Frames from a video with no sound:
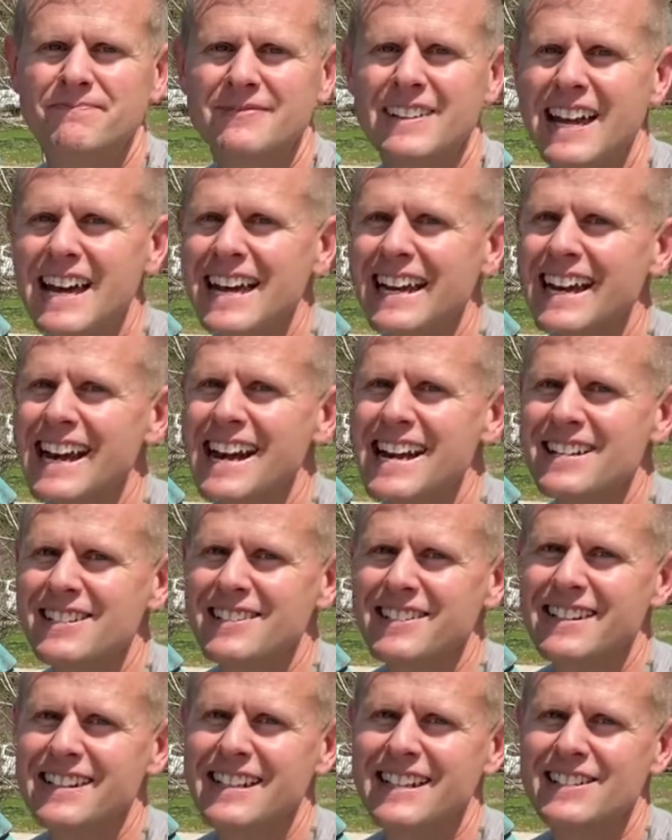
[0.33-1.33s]
Hey
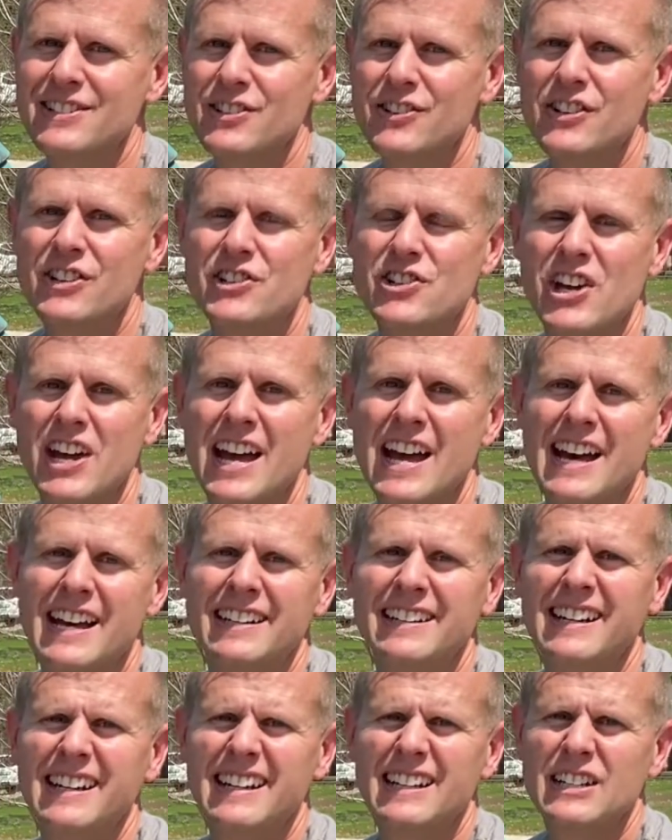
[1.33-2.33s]
guys, it's the
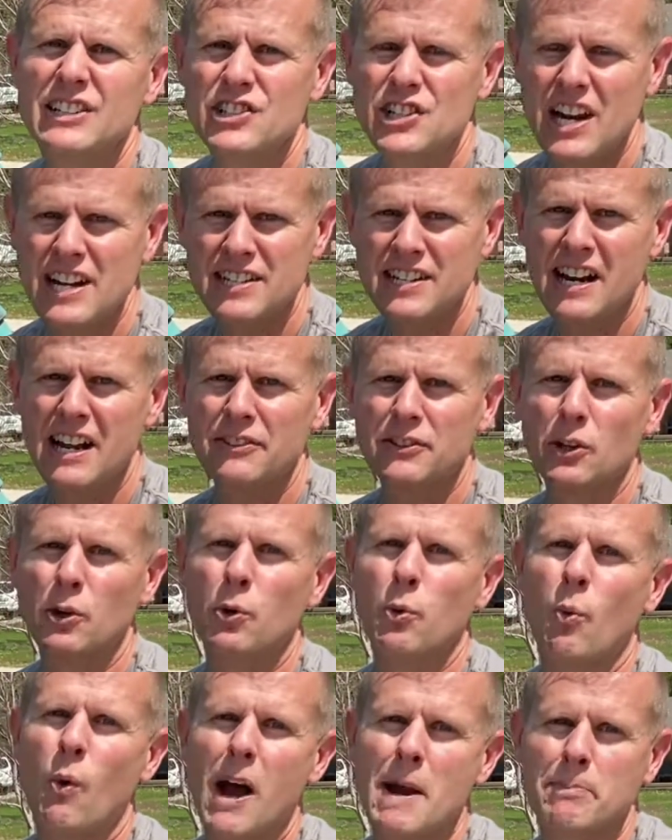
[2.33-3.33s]
Chad. Changing out the
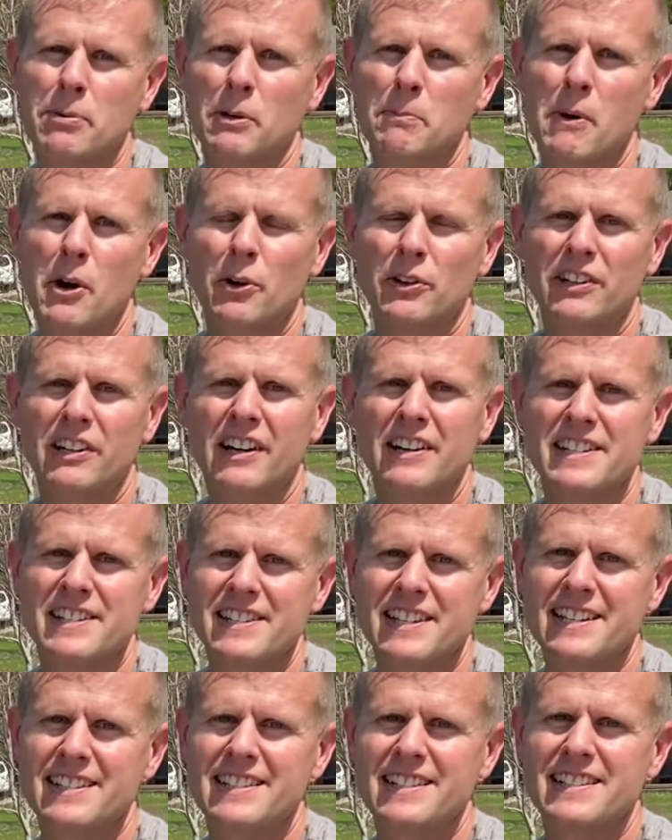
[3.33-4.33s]
old wiper motor on a
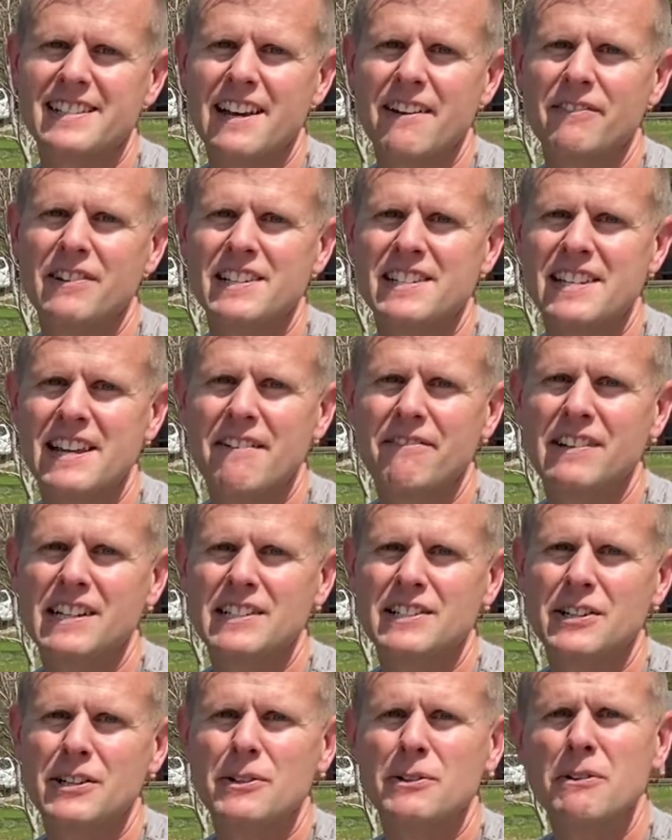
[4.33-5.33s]
67 to
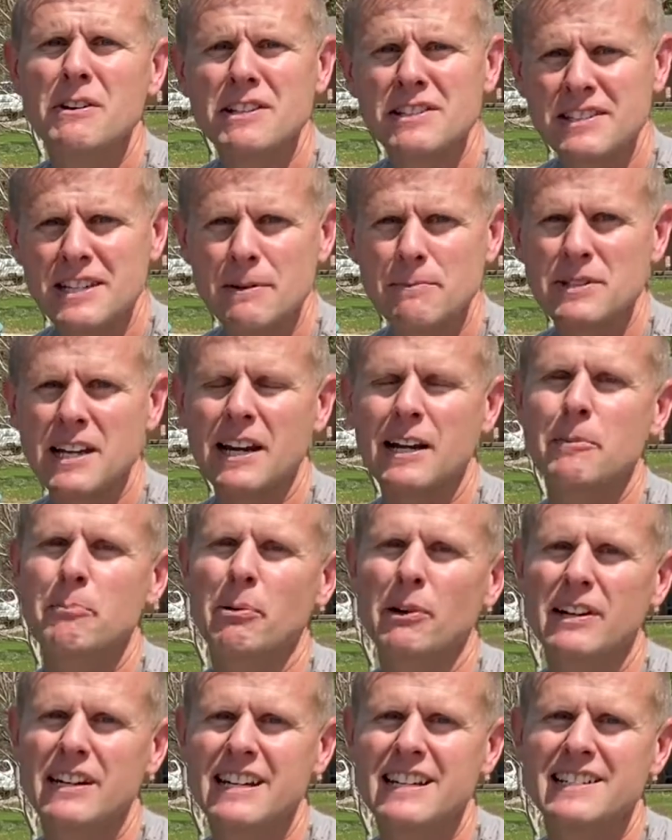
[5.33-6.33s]
72 seems like a
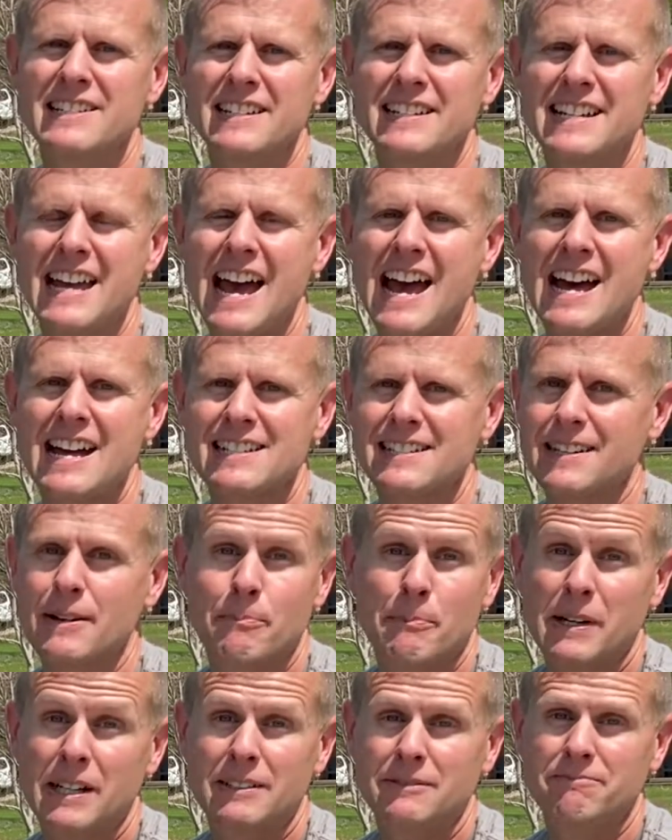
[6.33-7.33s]
pretty easy task,
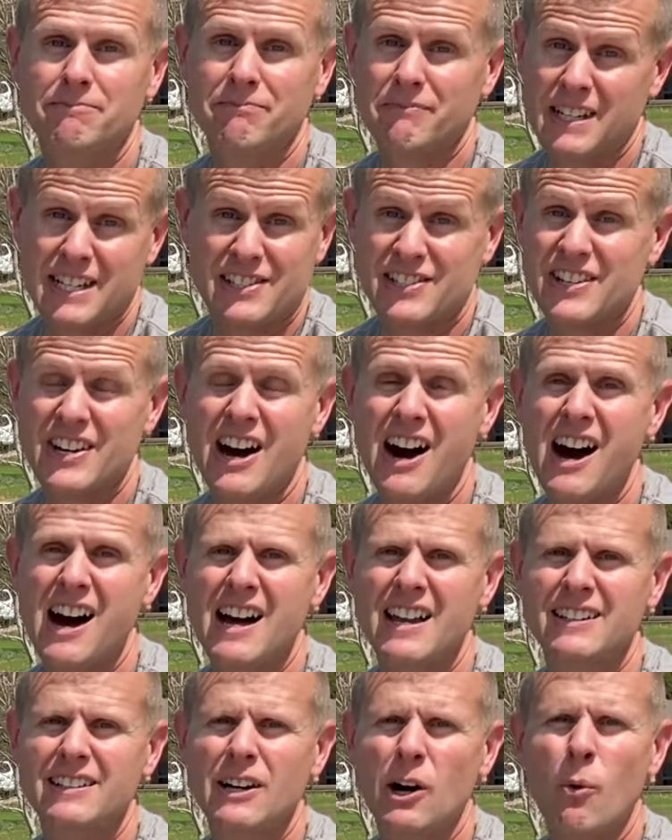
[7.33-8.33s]
but it's
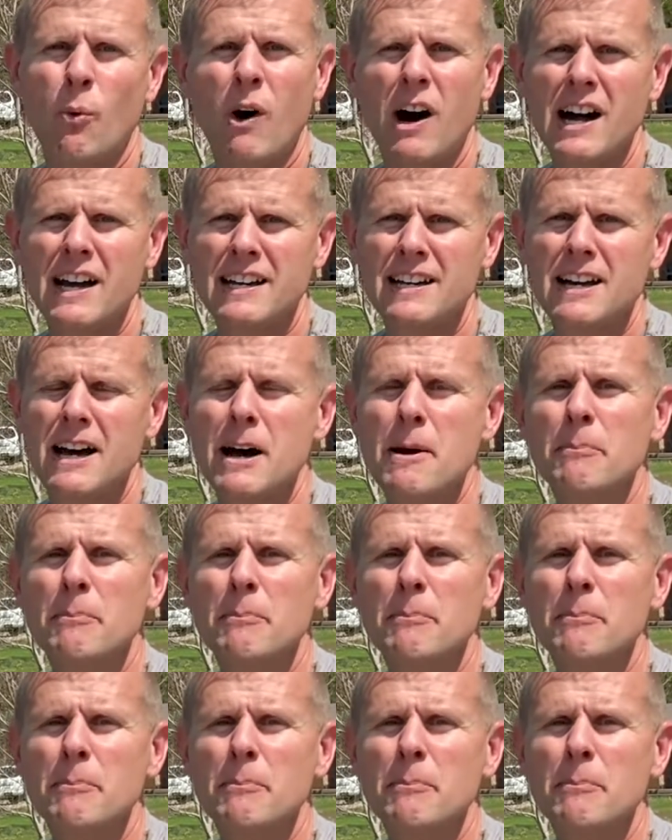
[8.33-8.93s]
not. Why?